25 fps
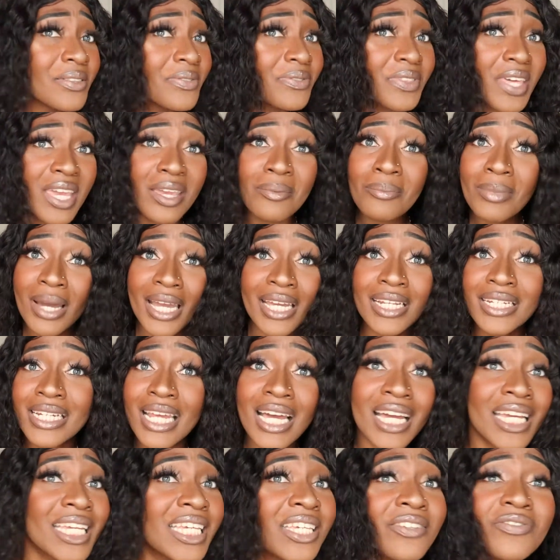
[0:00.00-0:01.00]
they might
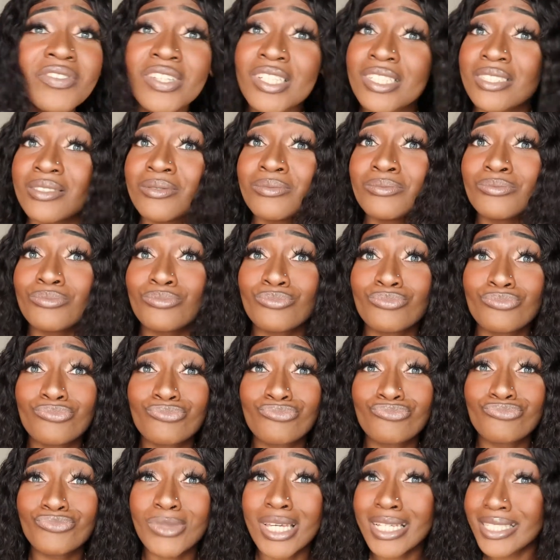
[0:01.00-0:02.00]
not even
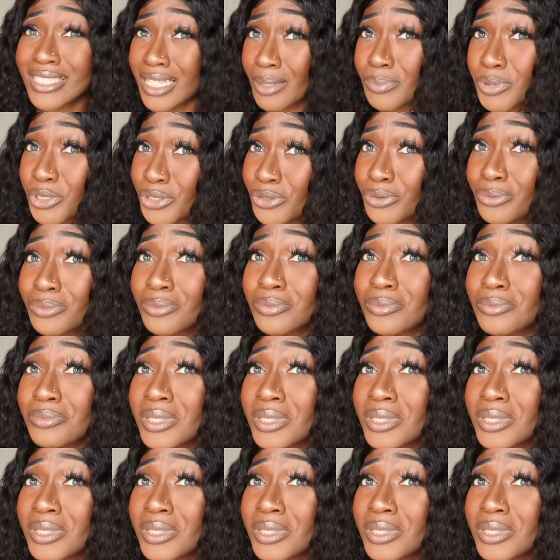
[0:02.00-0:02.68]
accept you,